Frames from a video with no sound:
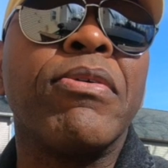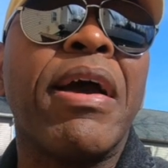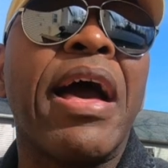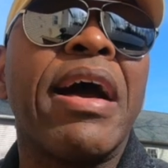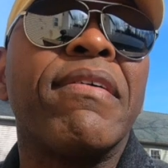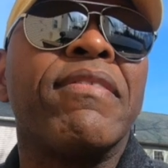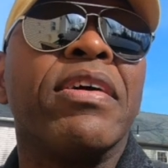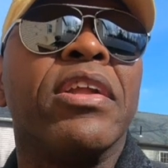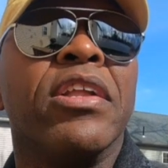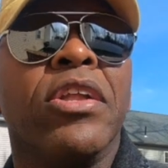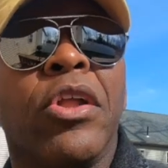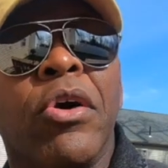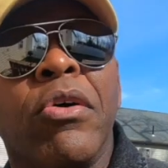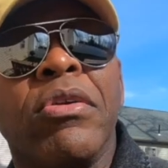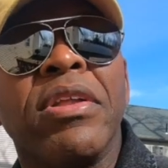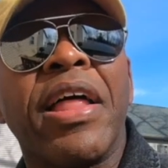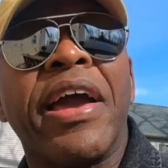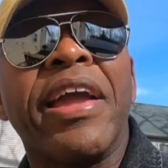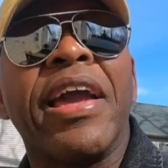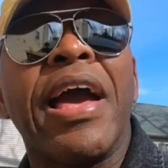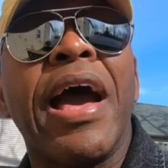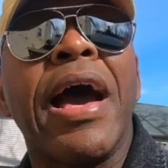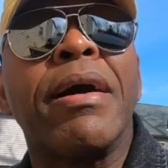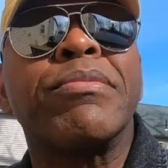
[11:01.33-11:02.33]
have a low
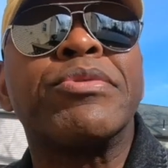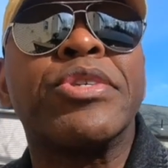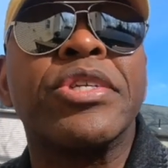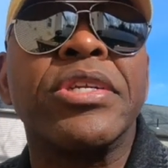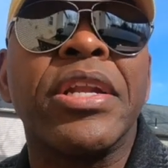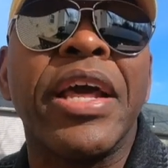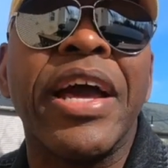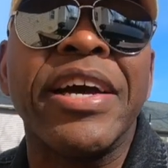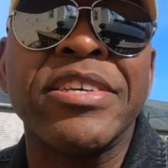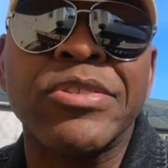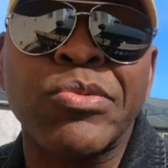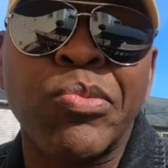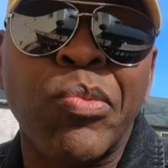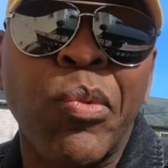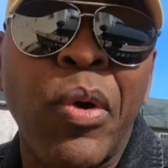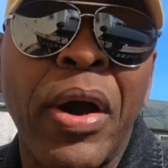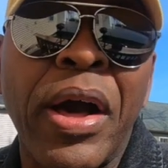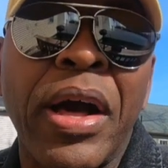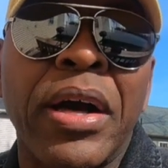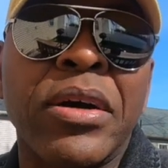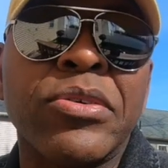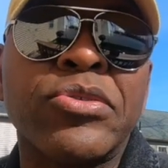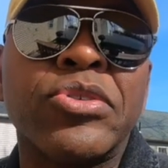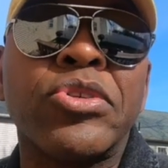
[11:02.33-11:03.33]
light option as
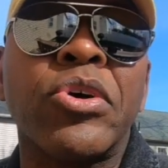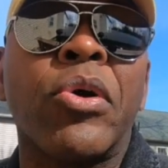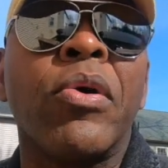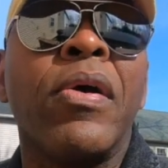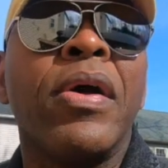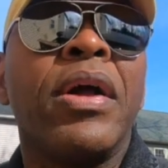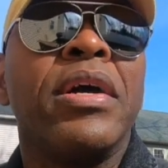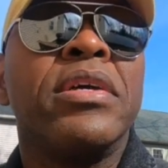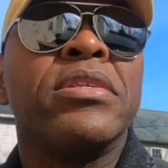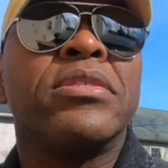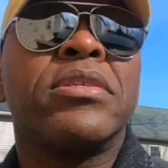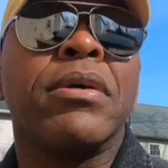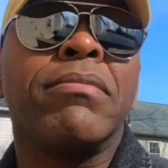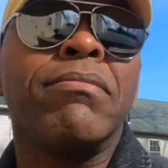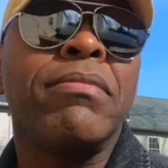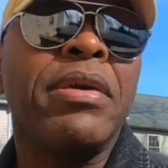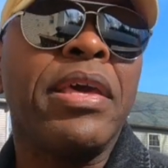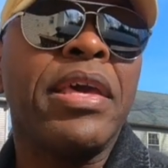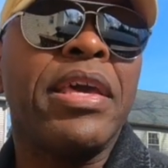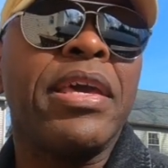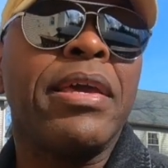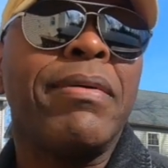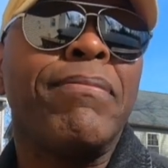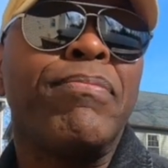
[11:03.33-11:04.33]
well. So to
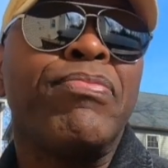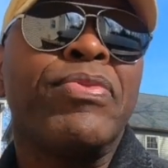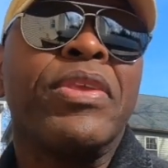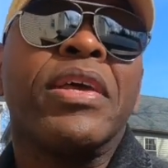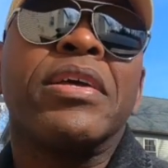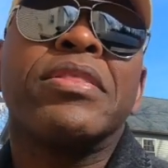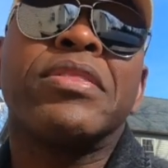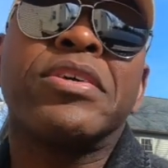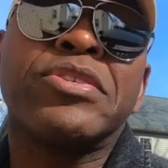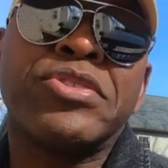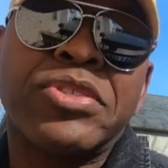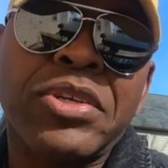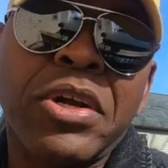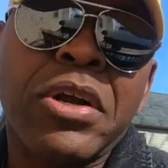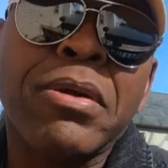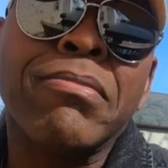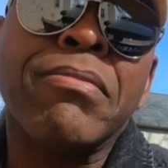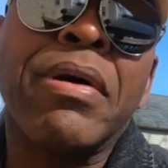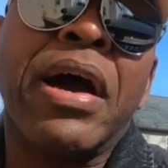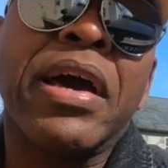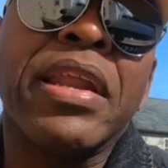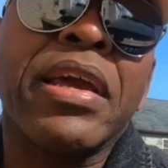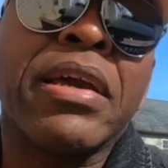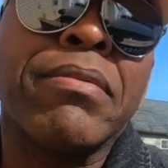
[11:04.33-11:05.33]
me, the
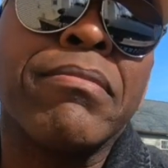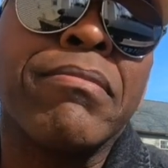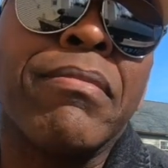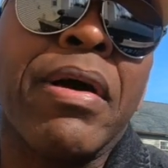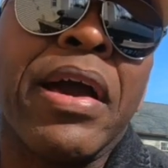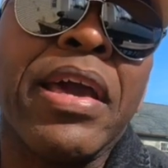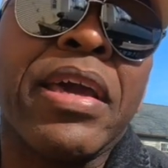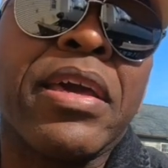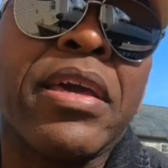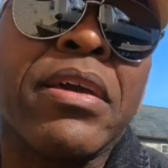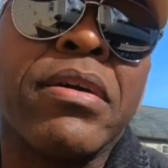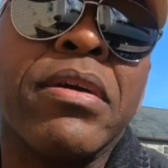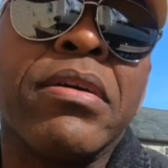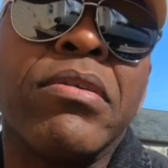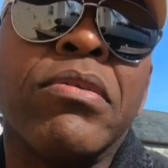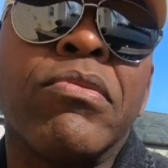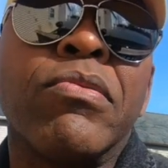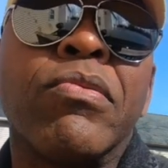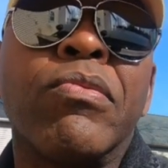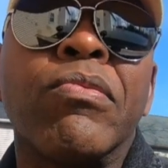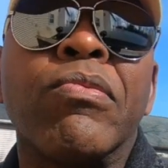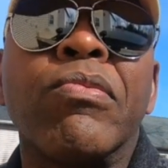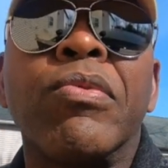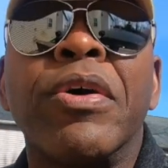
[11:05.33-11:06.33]
Saramonic mic
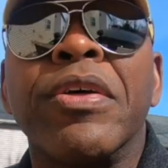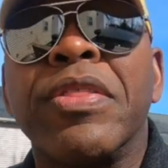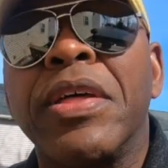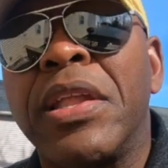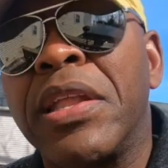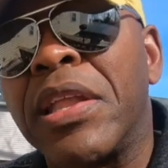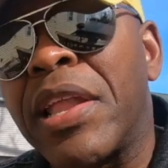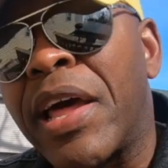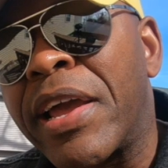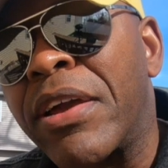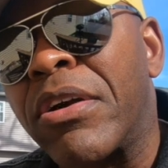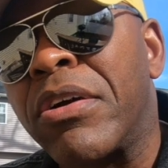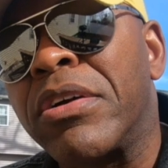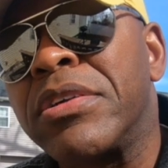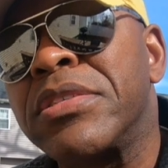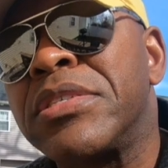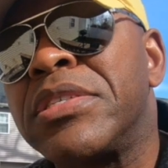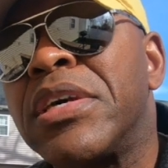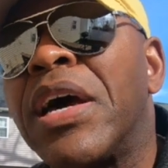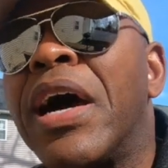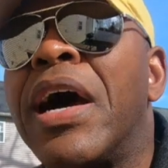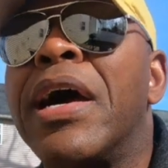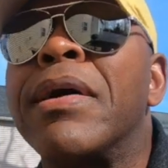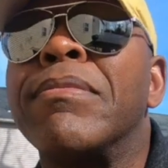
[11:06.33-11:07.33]
with a light on
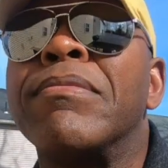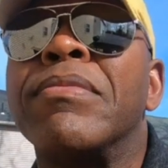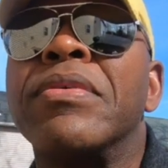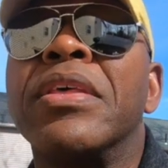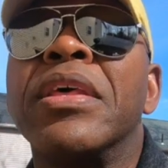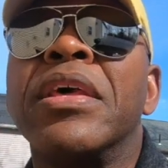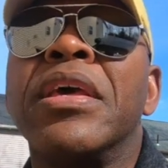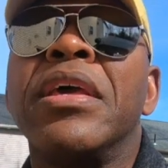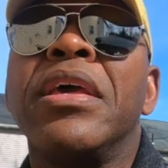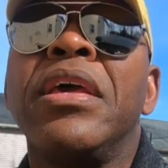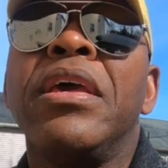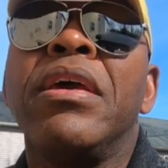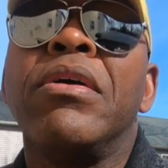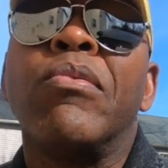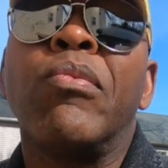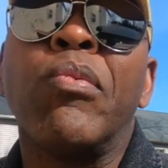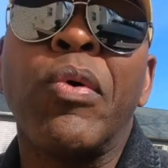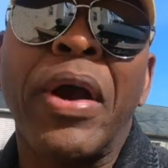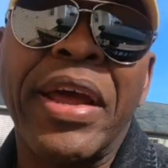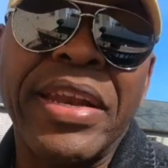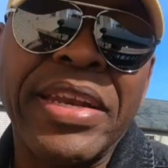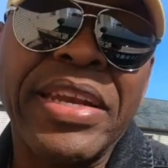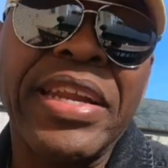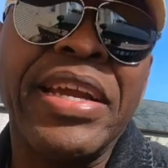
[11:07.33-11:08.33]
top
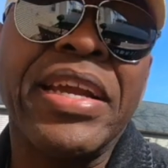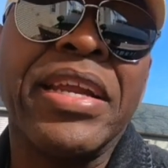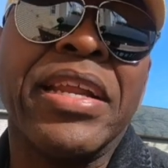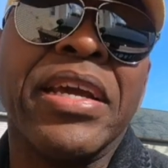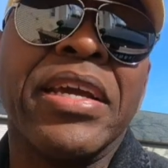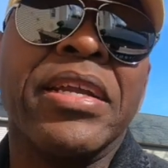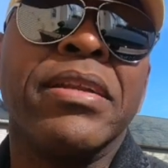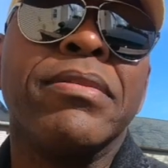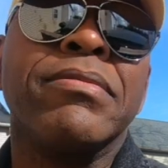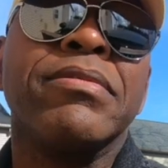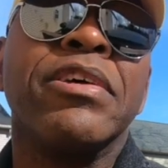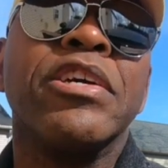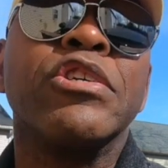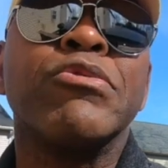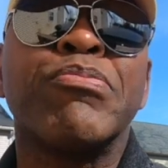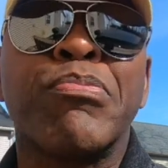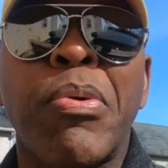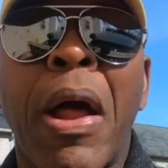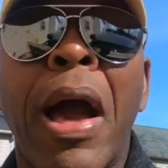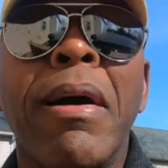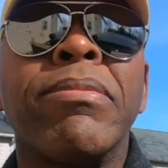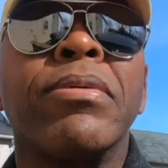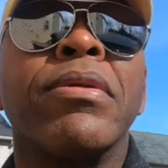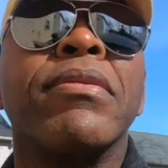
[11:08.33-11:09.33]
when needed is
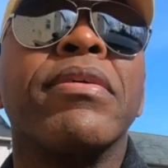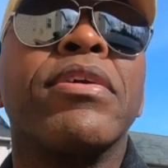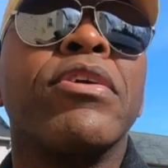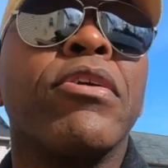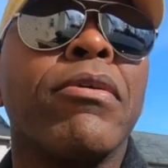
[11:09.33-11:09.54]
probably